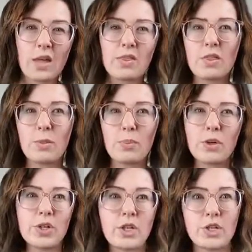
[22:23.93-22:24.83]
the
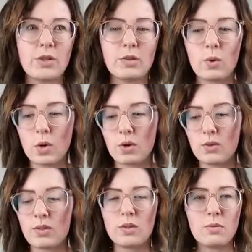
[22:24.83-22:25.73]
production
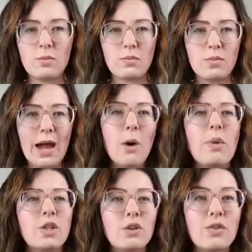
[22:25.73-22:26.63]
or how
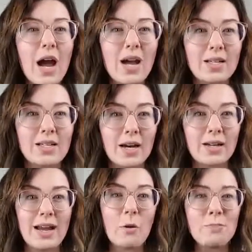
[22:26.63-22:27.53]
much you've gotten
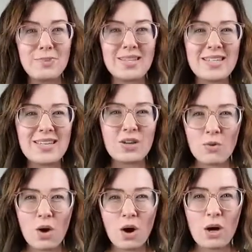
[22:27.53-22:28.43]
done, how busy
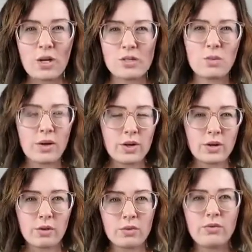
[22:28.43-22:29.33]
you are is where
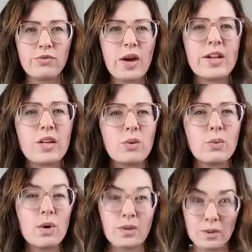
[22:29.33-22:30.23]
you're finding your
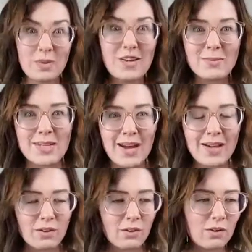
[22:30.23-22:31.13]
worth. It becomes an
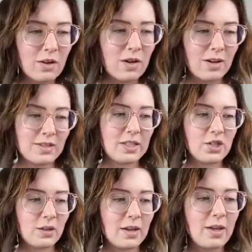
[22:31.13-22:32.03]
idol,
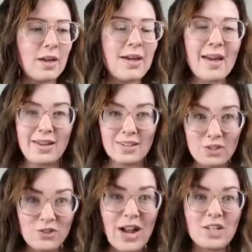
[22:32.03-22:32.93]
essentially a
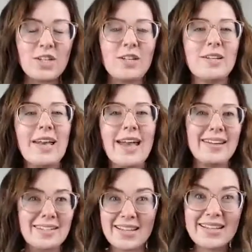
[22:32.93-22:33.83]
distraction, and
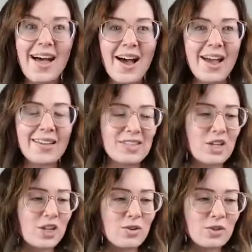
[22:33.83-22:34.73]
it's a lie. It's a
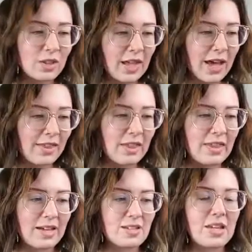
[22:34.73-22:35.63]
huge lie that
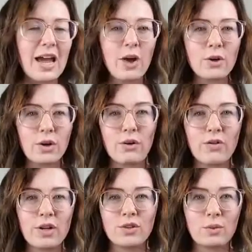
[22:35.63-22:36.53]
that's how you're going to
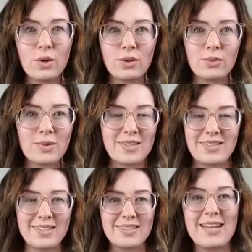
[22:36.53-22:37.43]
find your worth, because
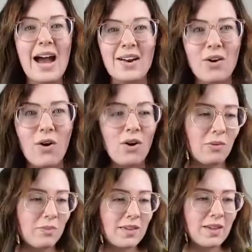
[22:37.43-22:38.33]
that's not at all.